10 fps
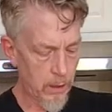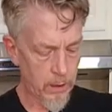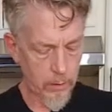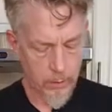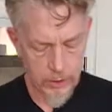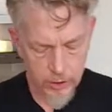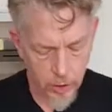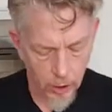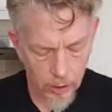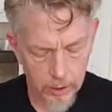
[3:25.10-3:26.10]
And I want to
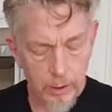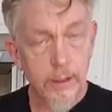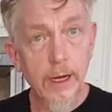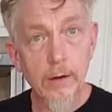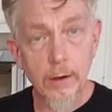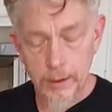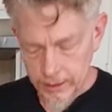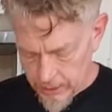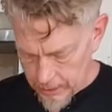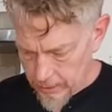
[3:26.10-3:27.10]
start down on
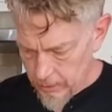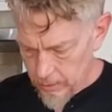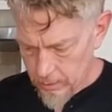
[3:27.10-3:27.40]
this end.